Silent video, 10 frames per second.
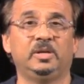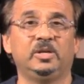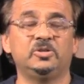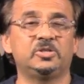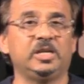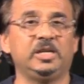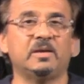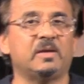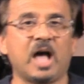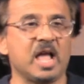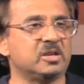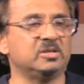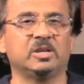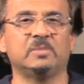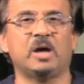You see, I could
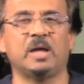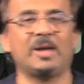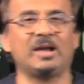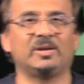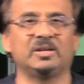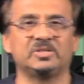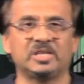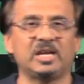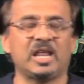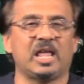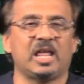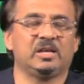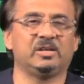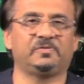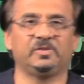look at my background and say, and I
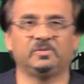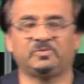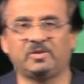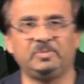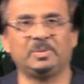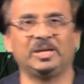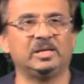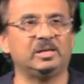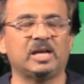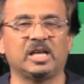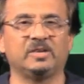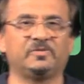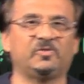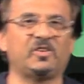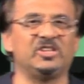could feel very bitter, I could
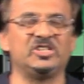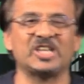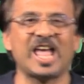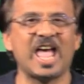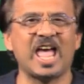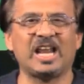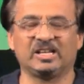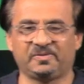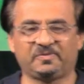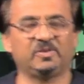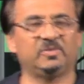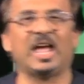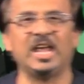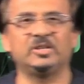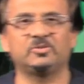feel very sad, I could feel
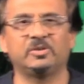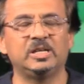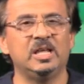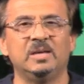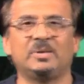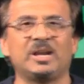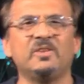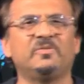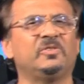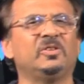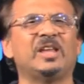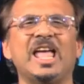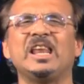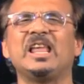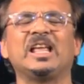hatred, but I don't feel
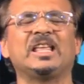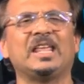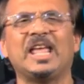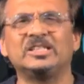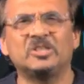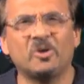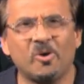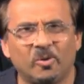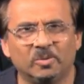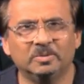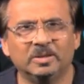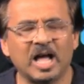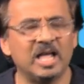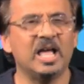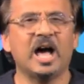like that at all.
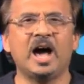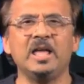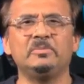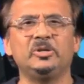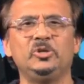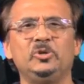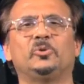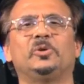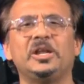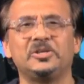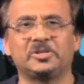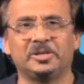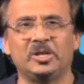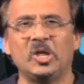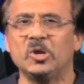I am a new
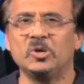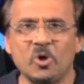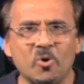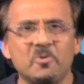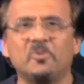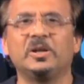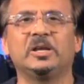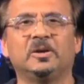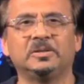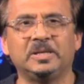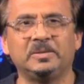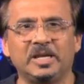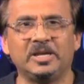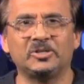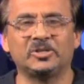creation, no more in
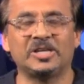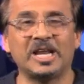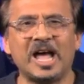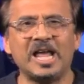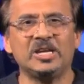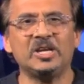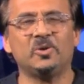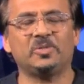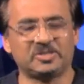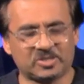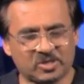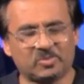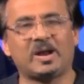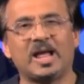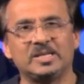condemnation. And I know there's a
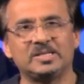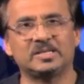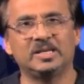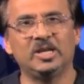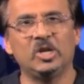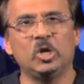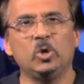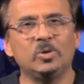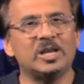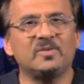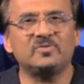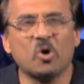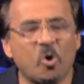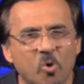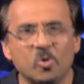Christ who loves
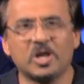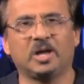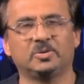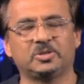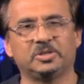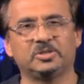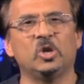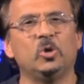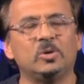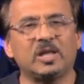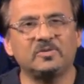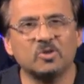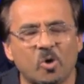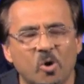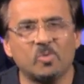all cultures, who loves
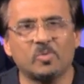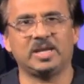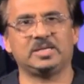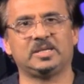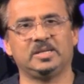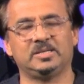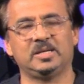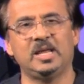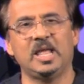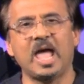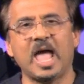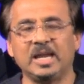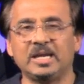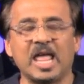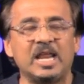all races. And